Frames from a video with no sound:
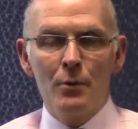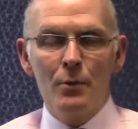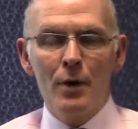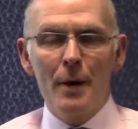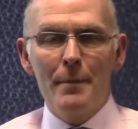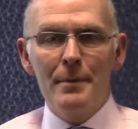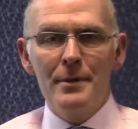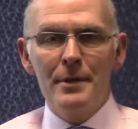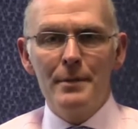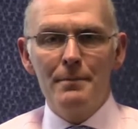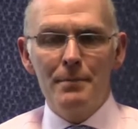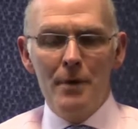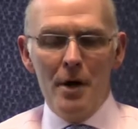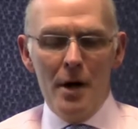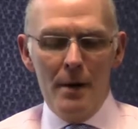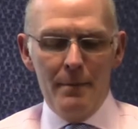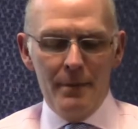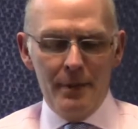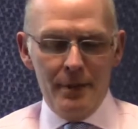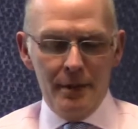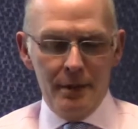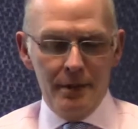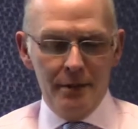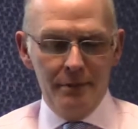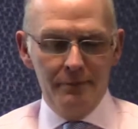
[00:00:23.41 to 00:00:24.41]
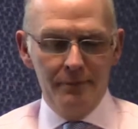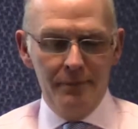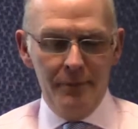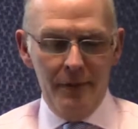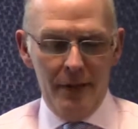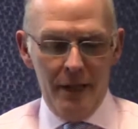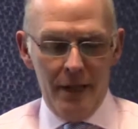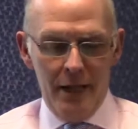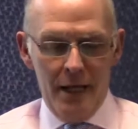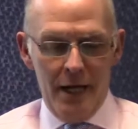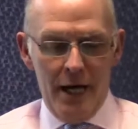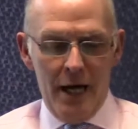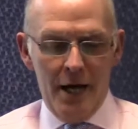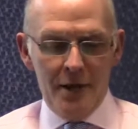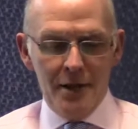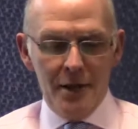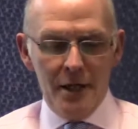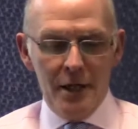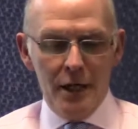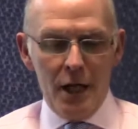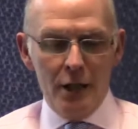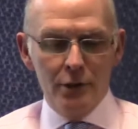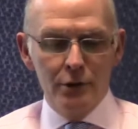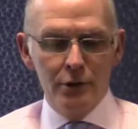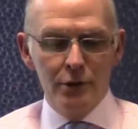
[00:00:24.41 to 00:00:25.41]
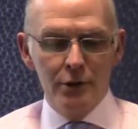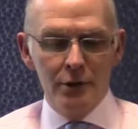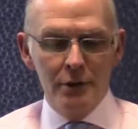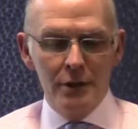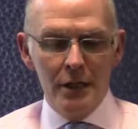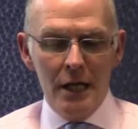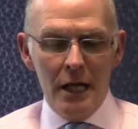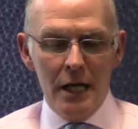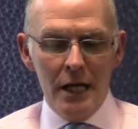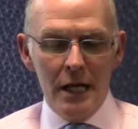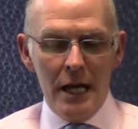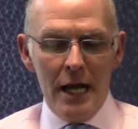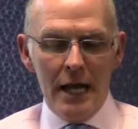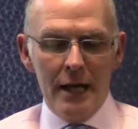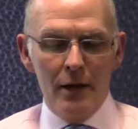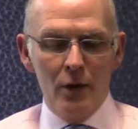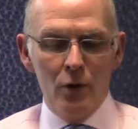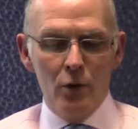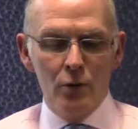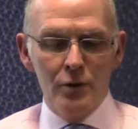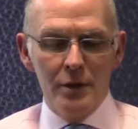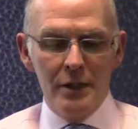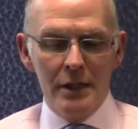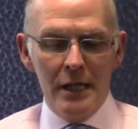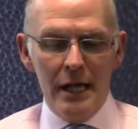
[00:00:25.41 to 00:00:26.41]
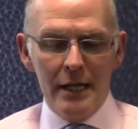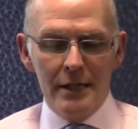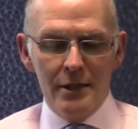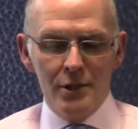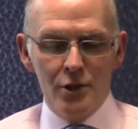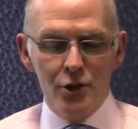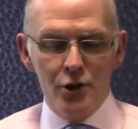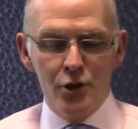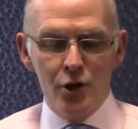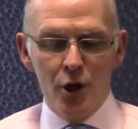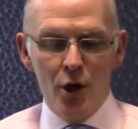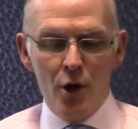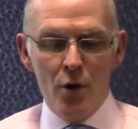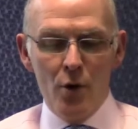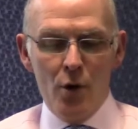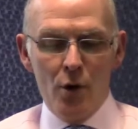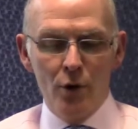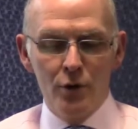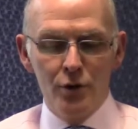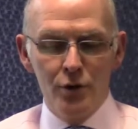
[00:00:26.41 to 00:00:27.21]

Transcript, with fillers: We're up at the Barbican at the London Landlord and Letting Show